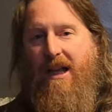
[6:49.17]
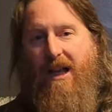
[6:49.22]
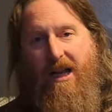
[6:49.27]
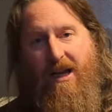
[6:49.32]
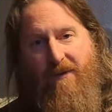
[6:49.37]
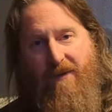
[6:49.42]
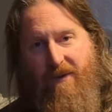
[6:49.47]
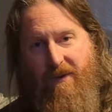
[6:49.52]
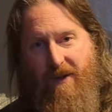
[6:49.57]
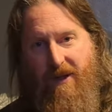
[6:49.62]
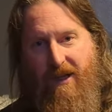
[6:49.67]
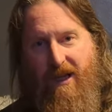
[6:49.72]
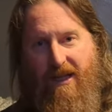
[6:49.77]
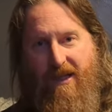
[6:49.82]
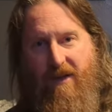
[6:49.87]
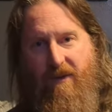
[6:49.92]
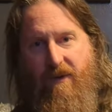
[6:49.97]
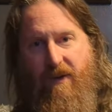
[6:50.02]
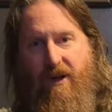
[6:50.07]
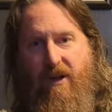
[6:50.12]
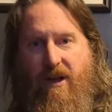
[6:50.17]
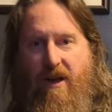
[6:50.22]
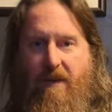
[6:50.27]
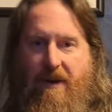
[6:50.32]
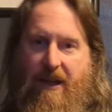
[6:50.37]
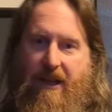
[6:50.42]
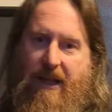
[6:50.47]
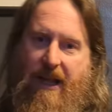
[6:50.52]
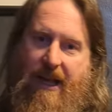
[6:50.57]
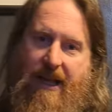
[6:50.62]
And if you really like this video, give
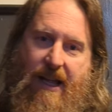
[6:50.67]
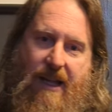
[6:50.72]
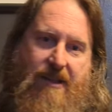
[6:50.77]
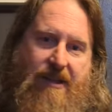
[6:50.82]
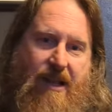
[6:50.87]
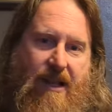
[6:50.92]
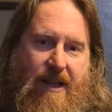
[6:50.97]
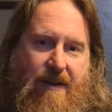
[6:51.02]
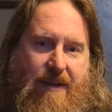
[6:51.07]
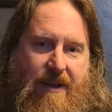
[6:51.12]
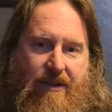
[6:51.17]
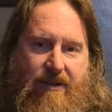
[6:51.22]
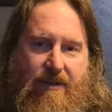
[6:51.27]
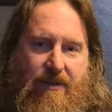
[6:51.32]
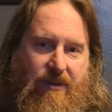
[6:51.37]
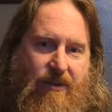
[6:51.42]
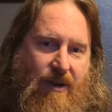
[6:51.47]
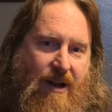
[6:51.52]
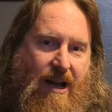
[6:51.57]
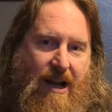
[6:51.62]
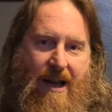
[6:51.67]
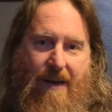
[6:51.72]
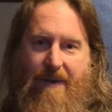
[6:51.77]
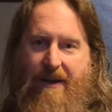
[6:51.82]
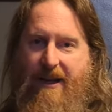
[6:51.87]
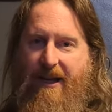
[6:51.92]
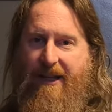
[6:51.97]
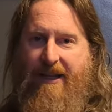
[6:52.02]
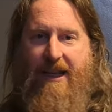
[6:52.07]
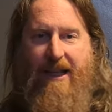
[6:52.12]
me a like. Like I said, give me a subscribe.
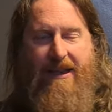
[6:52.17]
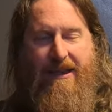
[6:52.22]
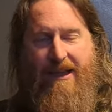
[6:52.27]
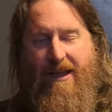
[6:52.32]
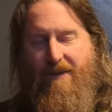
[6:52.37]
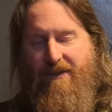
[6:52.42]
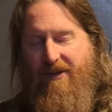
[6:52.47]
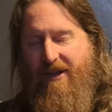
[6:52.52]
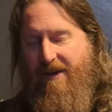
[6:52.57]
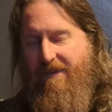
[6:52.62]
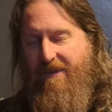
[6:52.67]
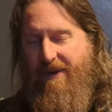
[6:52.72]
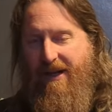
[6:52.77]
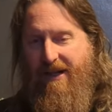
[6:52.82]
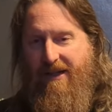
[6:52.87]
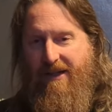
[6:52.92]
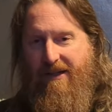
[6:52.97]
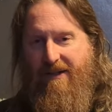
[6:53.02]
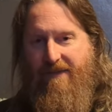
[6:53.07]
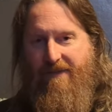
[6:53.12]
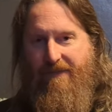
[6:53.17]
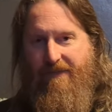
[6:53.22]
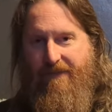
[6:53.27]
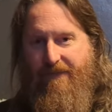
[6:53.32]
Hit that thumbs up button.